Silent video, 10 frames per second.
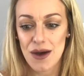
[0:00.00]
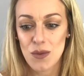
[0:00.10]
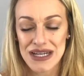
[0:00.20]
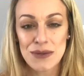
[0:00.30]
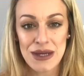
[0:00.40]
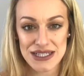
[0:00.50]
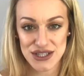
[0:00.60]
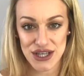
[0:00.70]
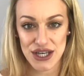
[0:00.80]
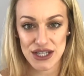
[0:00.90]
when I wear
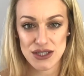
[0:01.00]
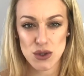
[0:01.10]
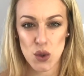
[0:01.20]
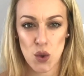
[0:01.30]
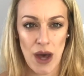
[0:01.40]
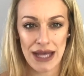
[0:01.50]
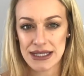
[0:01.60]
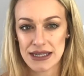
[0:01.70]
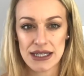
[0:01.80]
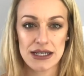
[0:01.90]
skirts or
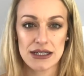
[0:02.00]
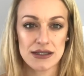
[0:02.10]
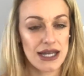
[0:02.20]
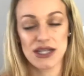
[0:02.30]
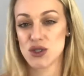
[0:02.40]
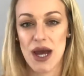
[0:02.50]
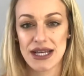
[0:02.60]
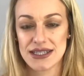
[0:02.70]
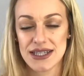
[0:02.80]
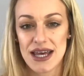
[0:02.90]
anything like a
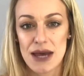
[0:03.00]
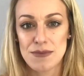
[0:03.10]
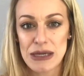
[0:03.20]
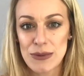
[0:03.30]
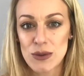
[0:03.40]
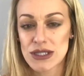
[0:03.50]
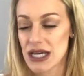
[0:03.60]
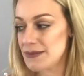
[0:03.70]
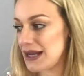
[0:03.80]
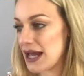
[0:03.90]
dress, people always
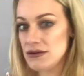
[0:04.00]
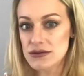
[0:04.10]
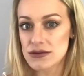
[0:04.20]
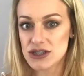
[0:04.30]
look at me like, oh,